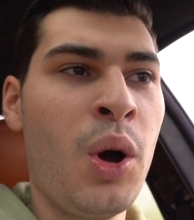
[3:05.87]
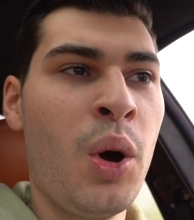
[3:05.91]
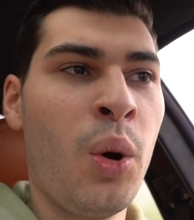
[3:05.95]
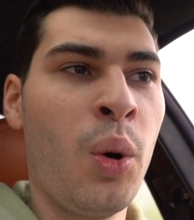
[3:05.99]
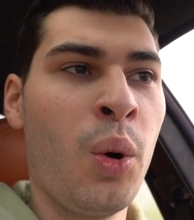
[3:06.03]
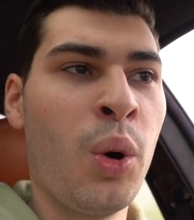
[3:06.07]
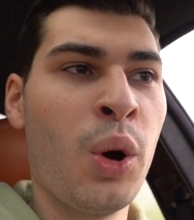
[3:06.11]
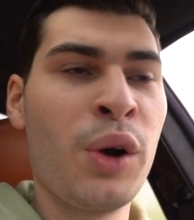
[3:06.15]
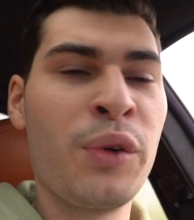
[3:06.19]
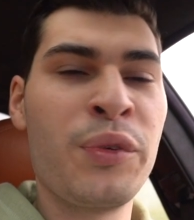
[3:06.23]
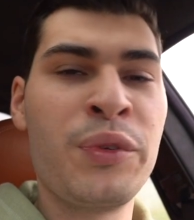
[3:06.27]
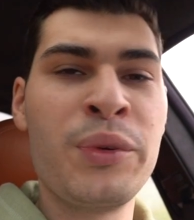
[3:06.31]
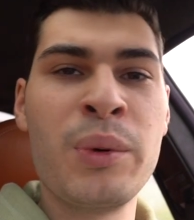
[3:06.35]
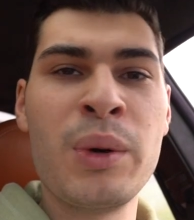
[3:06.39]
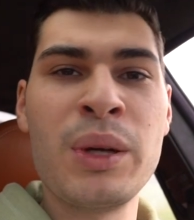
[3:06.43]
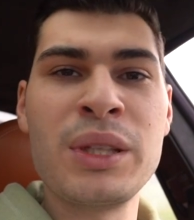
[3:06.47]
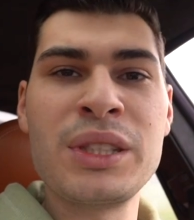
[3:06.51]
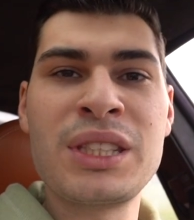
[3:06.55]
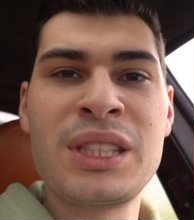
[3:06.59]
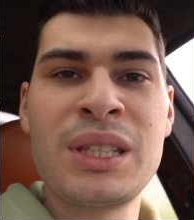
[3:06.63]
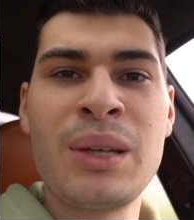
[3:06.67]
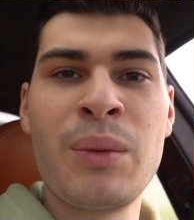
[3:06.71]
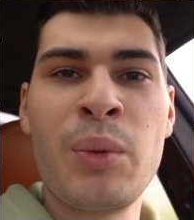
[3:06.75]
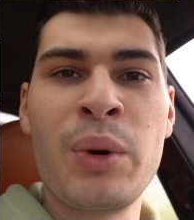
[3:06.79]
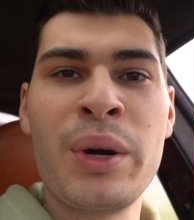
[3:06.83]
Or if you want
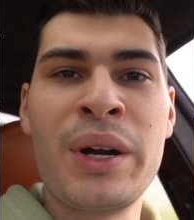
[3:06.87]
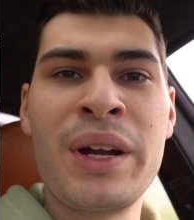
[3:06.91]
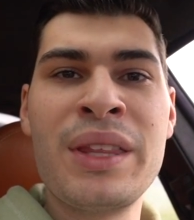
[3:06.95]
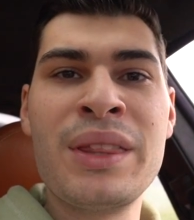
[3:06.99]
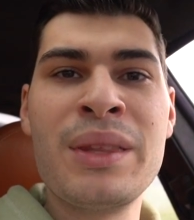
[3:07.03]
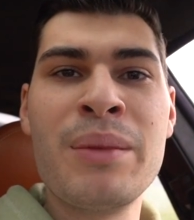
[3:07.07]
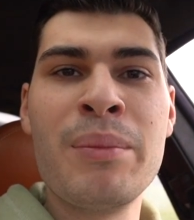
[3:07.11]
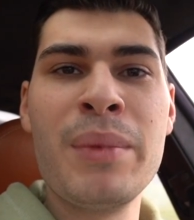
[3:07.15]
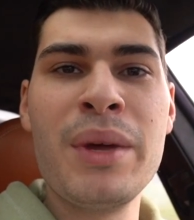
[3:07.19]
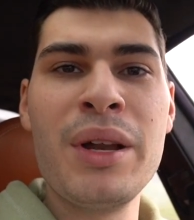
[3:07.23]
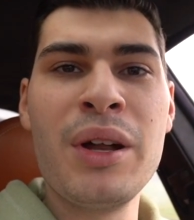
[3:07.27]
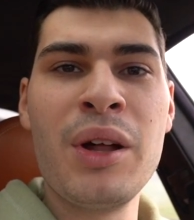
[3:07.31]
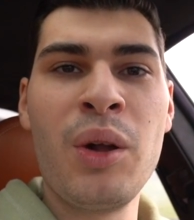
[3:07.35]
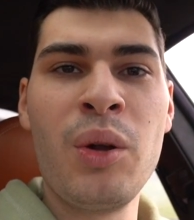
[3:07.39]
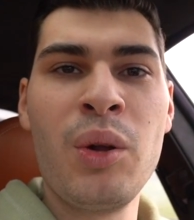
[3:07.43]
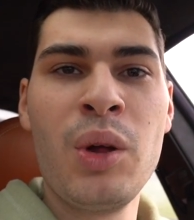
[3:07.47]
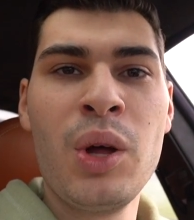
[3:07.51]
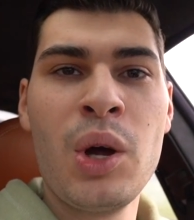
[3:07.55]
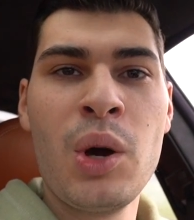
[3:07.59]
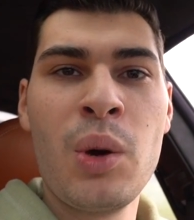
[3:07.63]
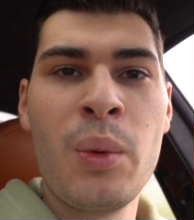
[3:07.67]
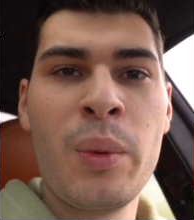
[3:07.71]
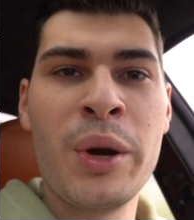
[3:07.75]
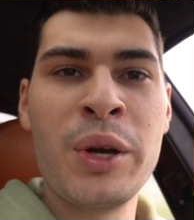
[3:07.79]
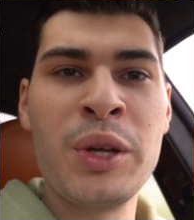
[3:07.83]
somewhere in the middle
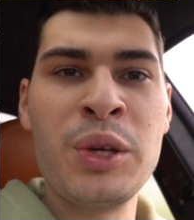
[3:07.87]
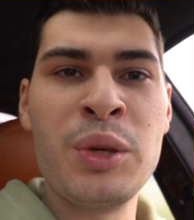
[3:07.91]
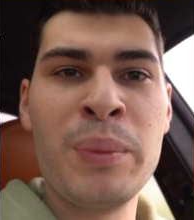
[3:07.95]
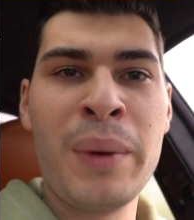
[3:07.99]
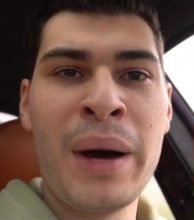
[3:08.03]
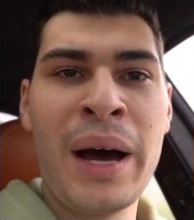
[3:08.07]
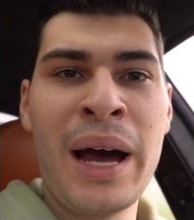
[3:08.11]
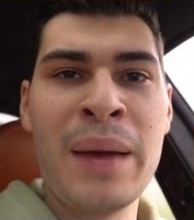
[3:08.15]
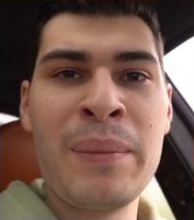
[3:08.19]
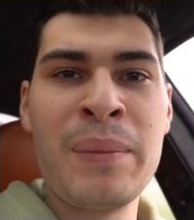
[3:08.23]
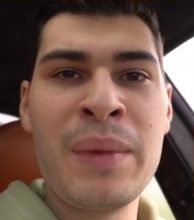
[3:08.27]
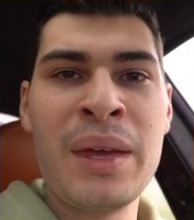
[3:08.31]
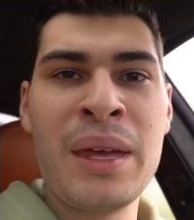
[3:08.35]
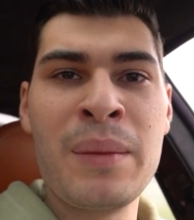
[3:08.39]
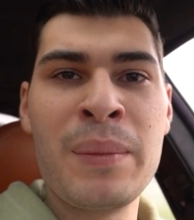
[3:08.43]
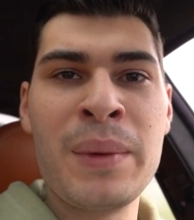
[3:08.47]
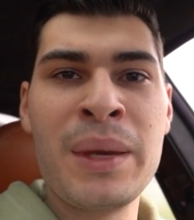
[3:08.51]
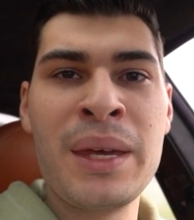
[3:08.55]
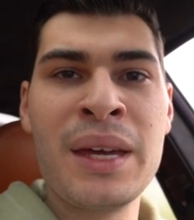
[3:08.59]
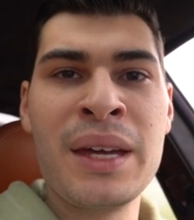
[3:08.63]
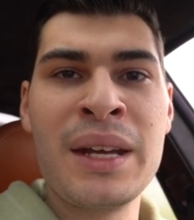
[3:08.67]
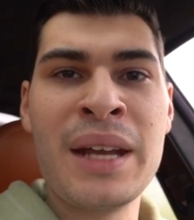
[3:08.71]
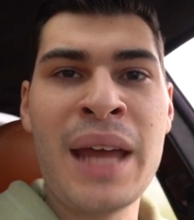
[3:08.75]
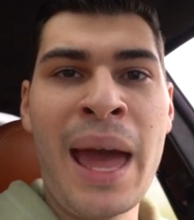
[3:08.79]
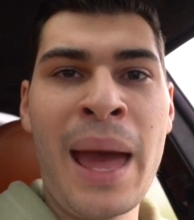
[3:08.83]
where you buy
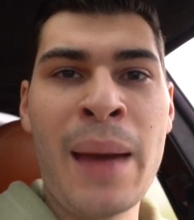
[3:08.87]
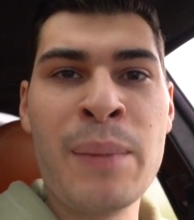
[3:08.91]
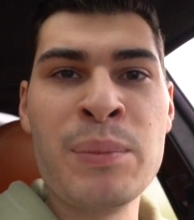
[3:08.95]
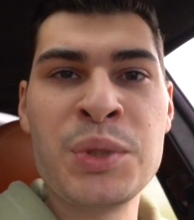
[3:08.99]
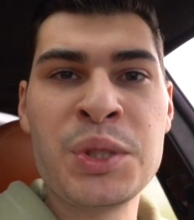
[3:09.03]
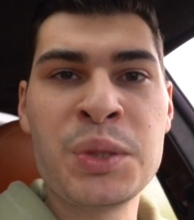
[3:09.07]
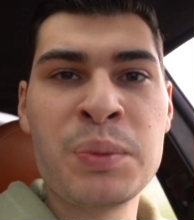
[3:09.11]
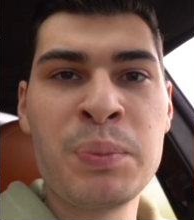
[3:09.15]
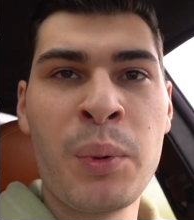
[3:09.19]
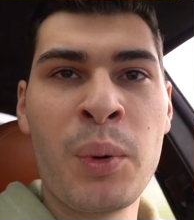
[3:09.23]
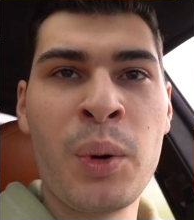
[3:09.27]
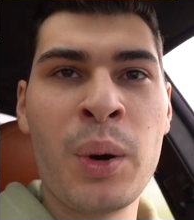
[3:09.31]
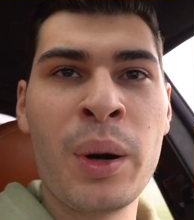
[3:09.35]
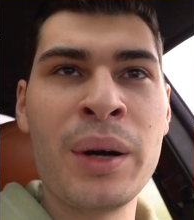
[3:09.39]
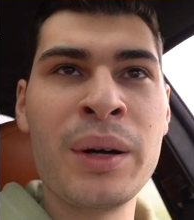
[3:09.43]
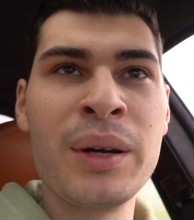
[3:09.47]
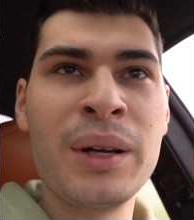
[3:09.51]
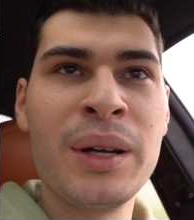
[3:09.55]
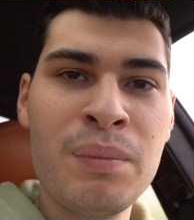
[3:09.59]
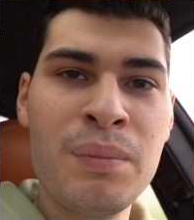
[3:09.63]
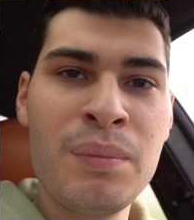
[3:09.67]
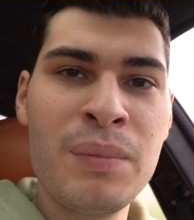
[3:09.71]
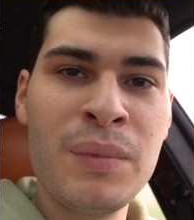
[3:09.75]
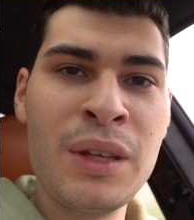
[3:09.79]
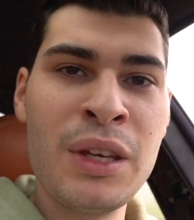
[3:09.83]
maybe an M Sport
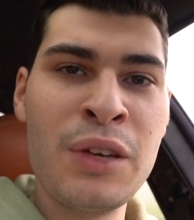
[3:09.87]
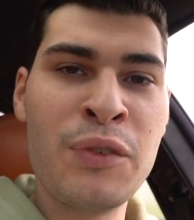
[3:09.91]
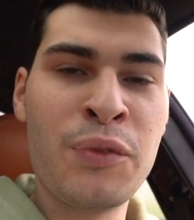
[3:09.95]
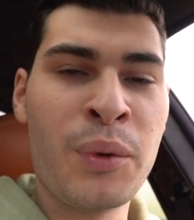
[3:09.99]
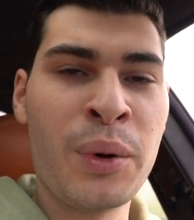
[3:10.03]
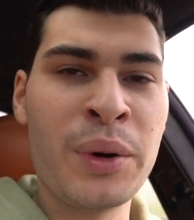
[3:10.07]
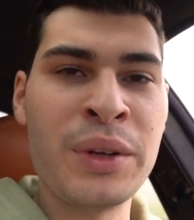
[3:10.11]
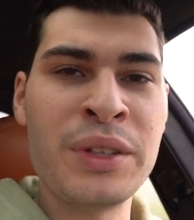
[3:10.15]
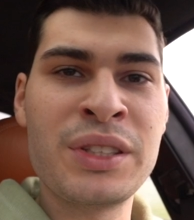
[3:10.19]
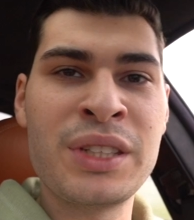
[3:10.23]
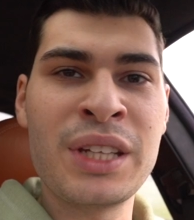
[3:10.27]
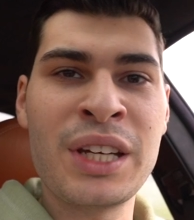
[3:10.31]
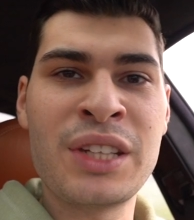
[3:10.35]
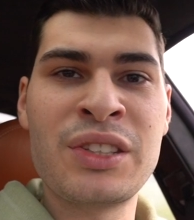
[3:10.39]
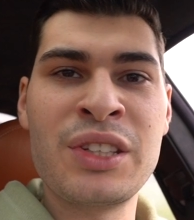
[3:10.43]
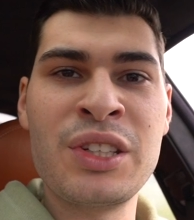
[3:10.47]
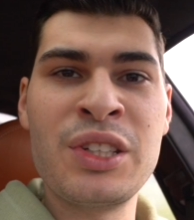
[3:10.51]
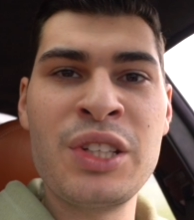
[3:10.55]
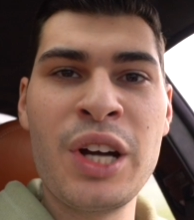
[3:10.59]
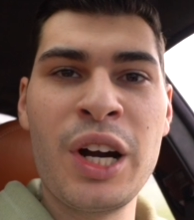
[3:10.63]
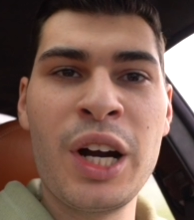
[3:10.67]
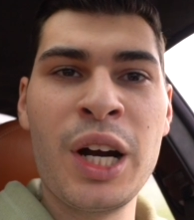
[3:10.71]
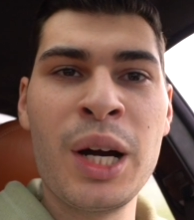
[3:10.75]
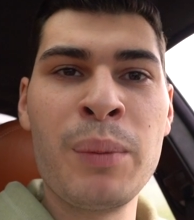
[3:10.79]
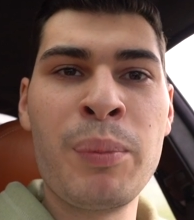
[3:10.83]
e46 in
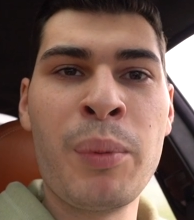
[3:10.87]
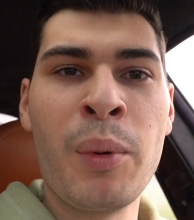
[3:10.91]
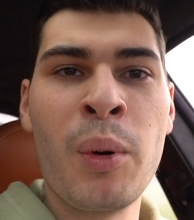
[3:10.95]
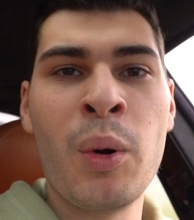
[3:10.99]
Europe,